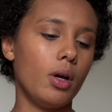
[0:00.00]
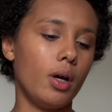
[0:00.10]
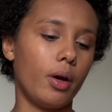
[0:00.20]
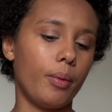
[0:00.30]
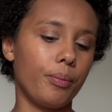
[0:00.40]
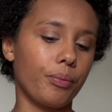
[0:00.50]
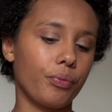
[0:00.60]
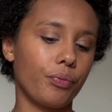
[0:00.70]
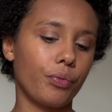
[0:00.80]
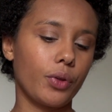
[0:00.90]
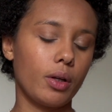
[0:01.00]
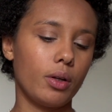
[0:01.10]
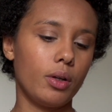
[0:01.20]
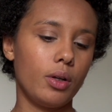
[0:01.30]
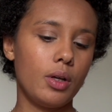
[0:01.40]
and
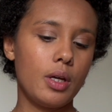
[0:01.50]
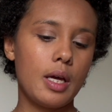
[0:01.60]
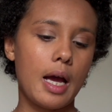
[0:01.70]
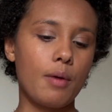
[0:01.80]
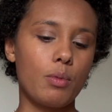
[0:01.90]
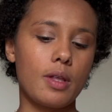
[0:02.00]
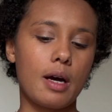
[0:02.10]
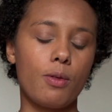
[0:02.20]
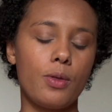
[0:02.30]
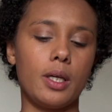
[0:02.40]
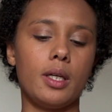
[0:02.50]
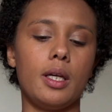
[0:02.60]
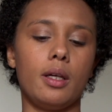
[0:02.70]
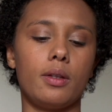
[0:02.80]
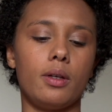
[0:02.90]
without
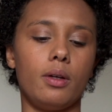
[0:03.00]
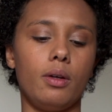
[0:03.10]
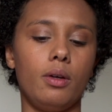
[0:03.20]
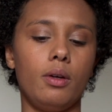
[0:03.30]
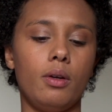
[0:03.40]
thinking that